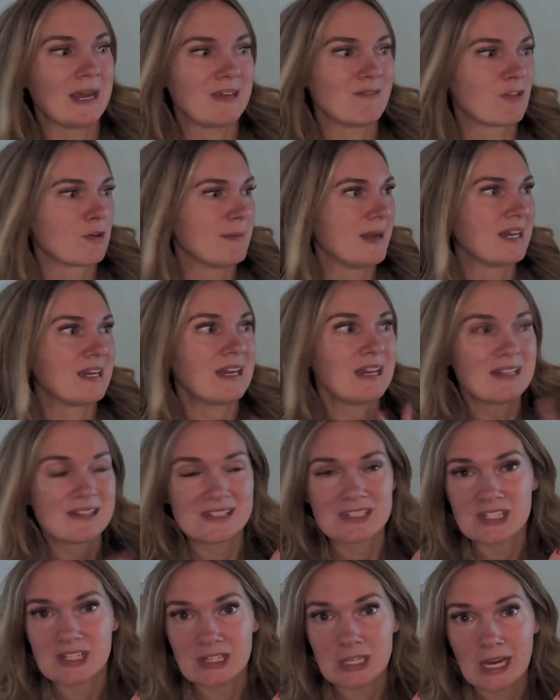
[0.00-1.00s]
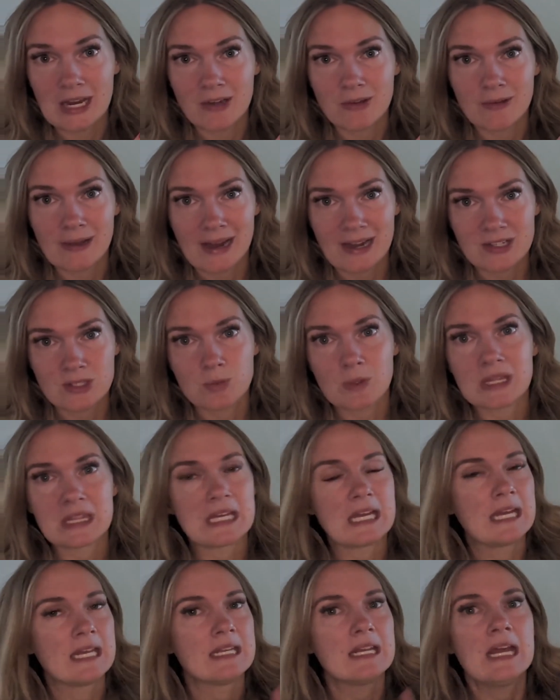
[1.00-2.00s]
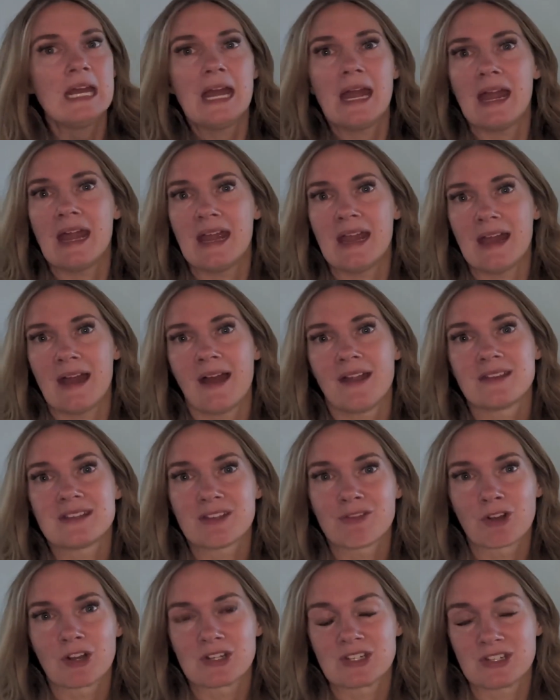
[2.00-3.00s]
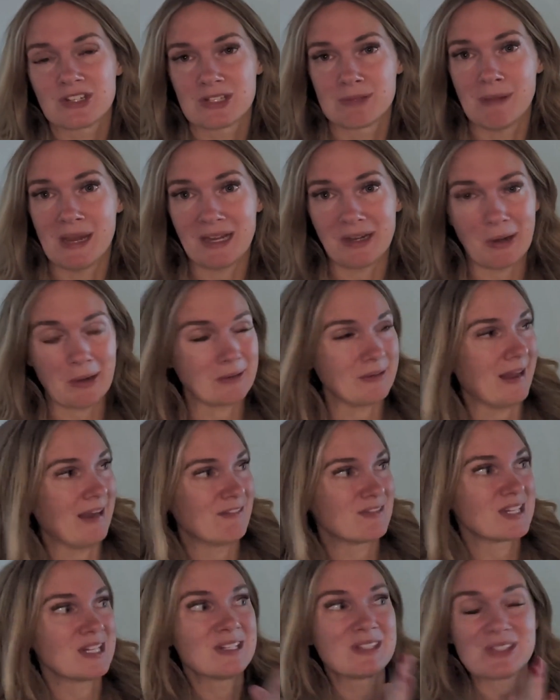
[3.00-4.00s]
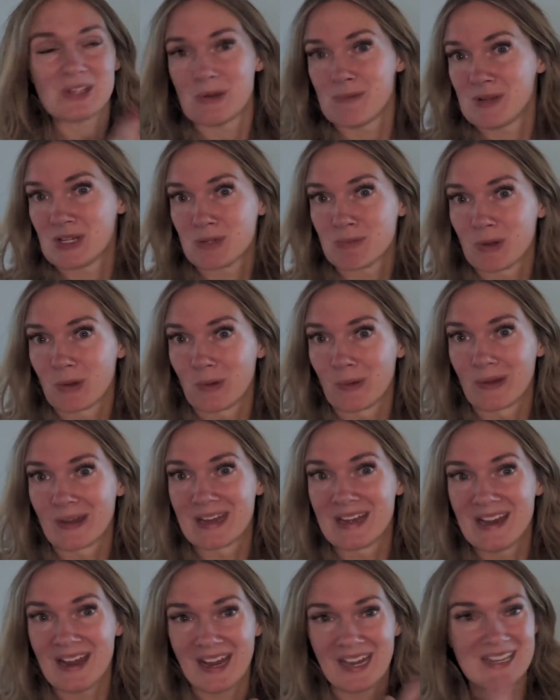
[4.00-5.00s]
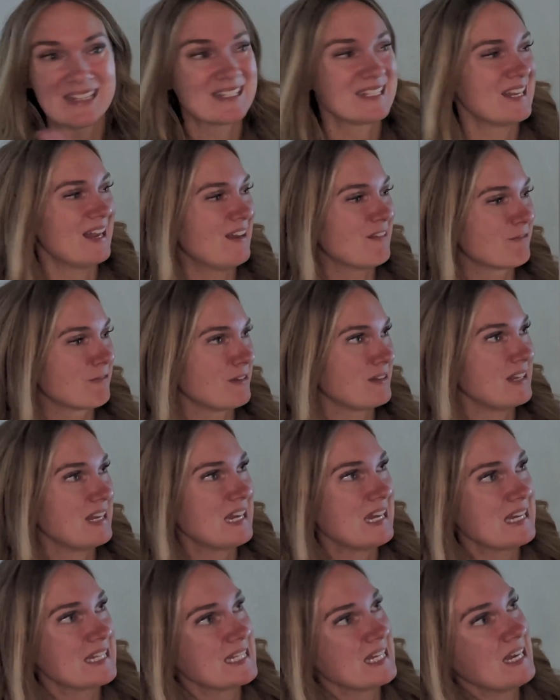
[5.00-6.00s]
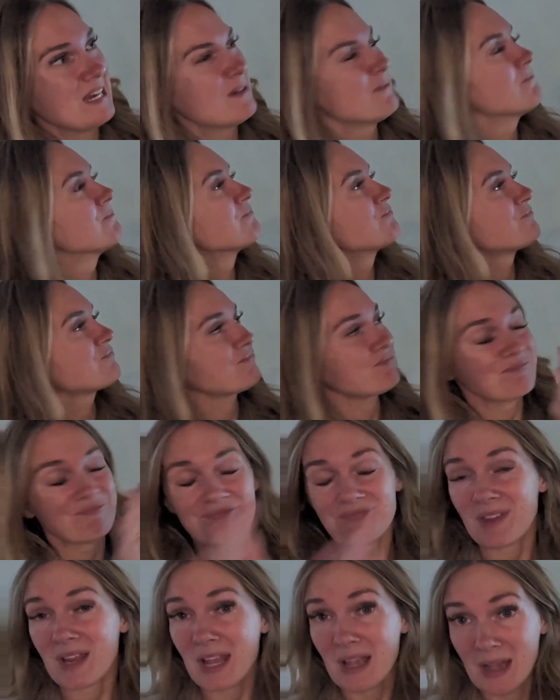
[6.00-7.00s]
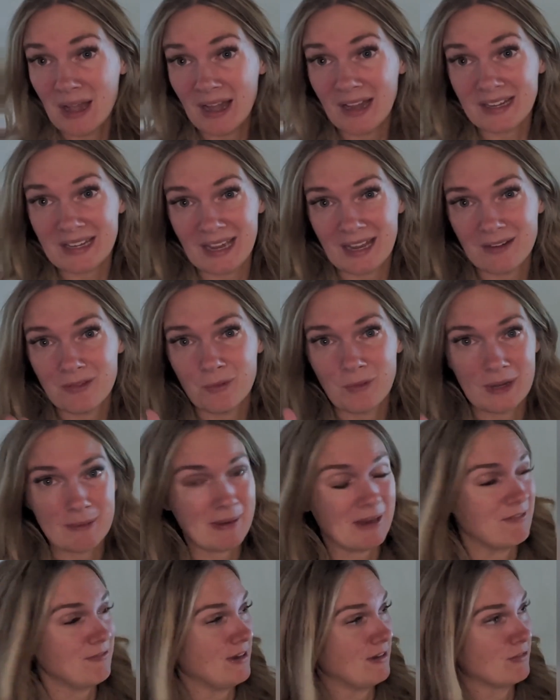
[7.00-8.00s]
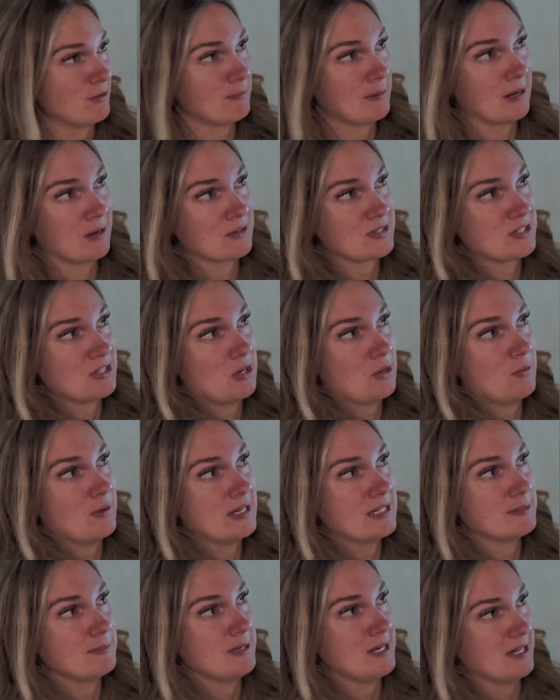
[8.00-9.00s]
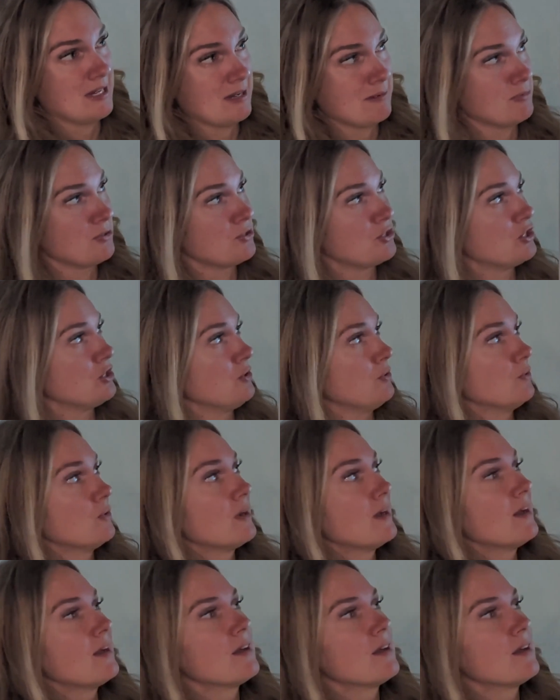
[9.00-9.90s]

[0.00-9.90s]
for my kids to interact with it, and for it to just make our lives so much more organized and really easy. Again, one of my favorite parts though is being able to